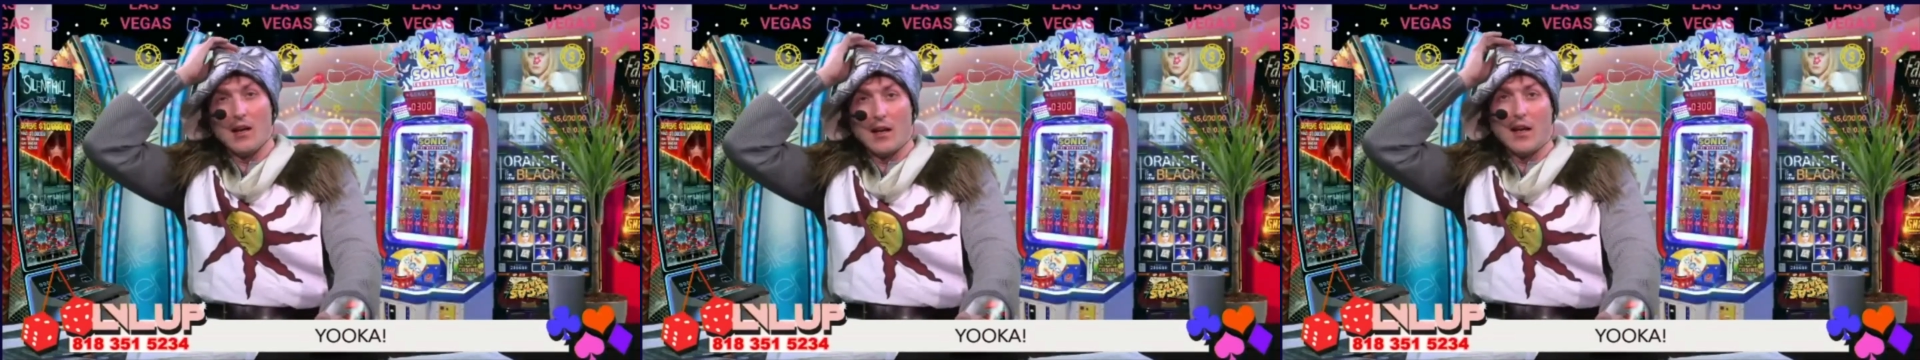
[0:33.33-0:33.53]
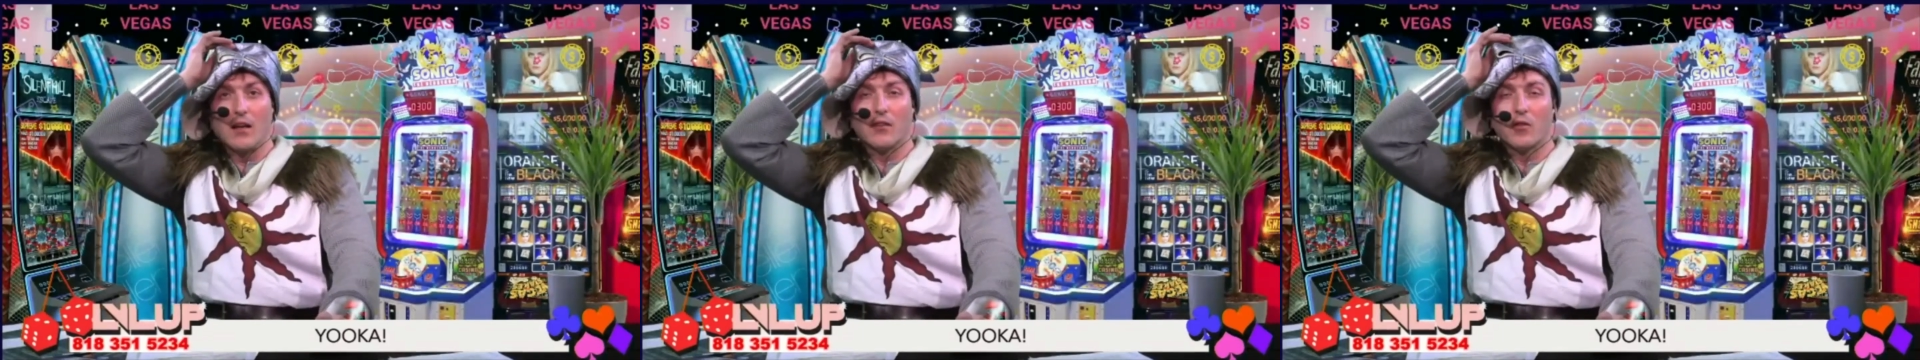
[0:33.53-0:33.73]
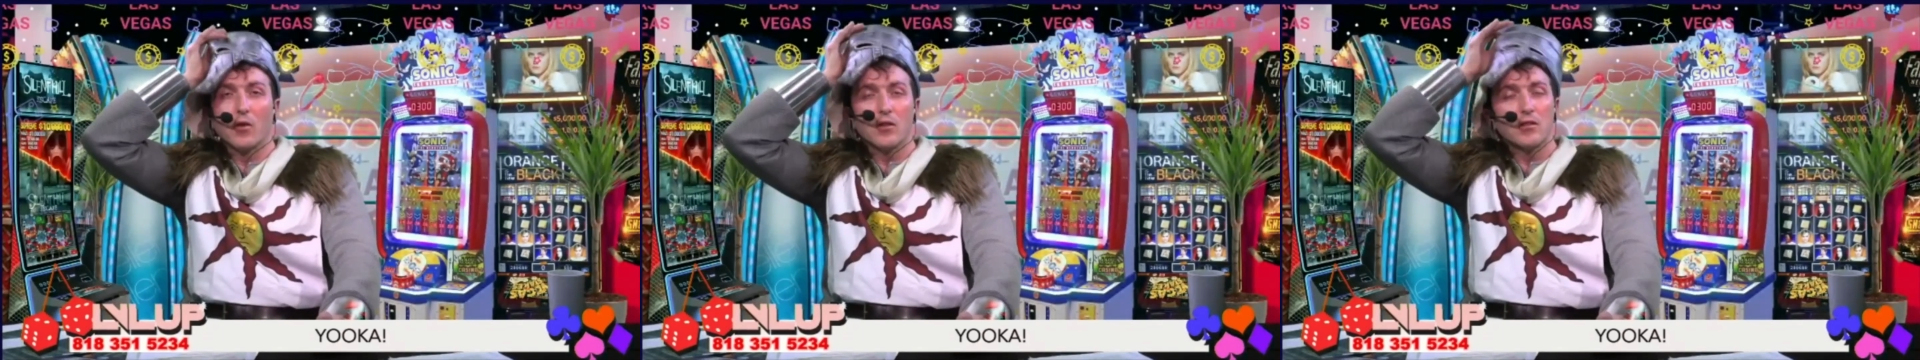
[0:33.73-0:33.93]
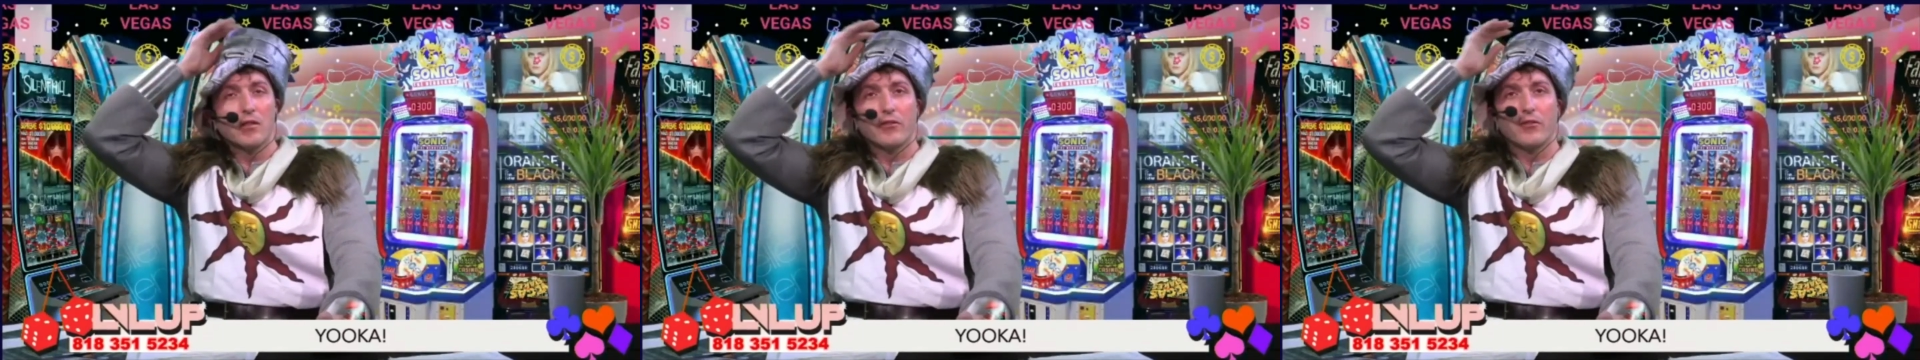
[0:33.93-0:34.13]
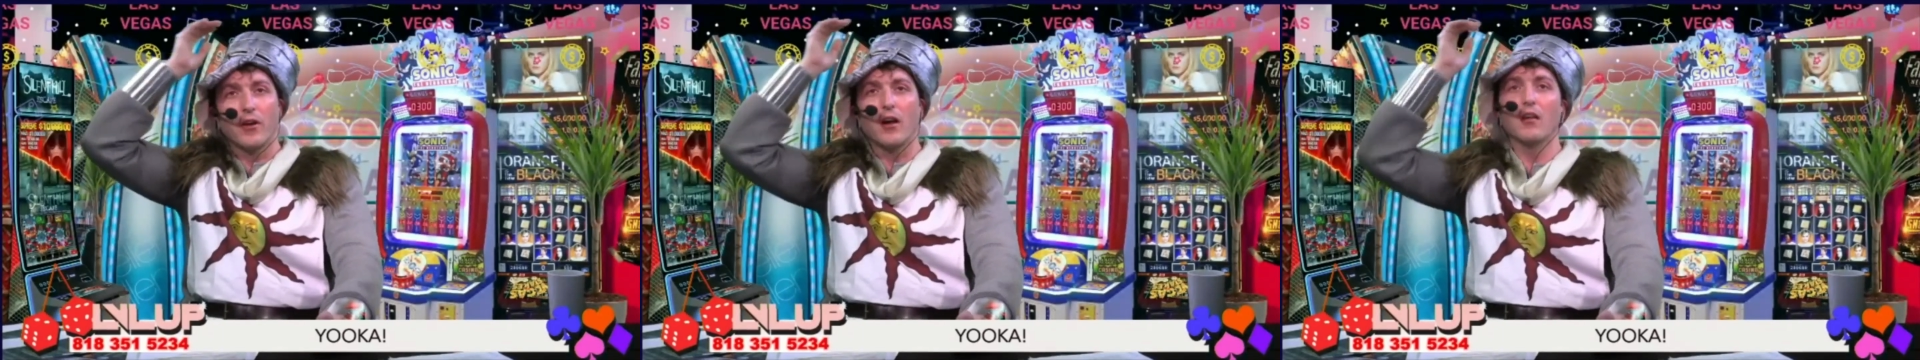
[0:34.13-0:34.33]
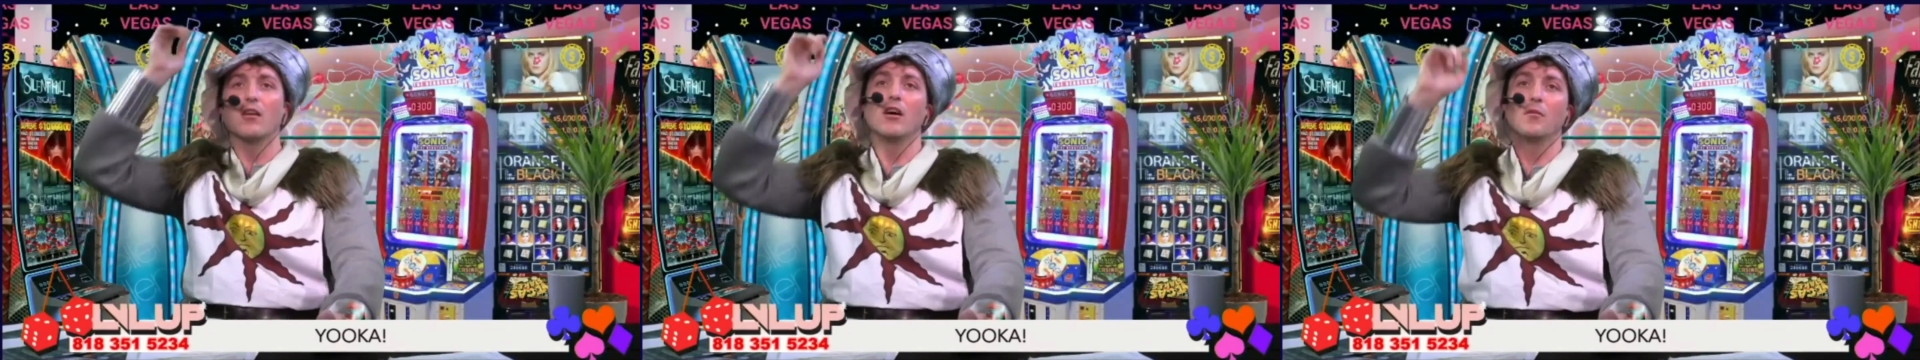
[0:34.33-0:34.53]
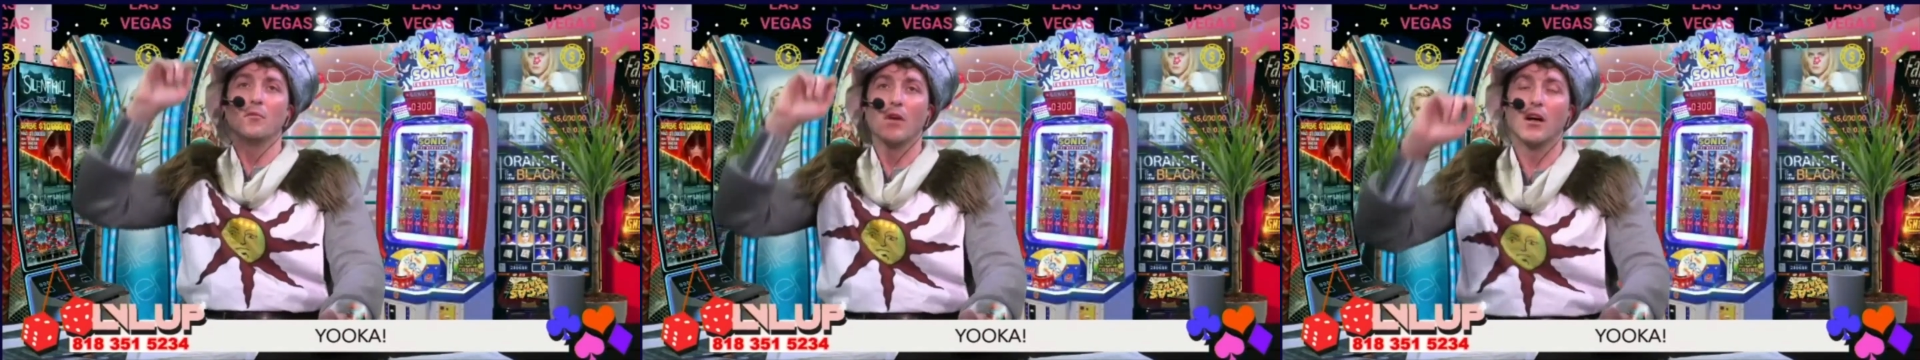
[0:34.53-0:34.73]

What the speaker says: And of course, the follow-up,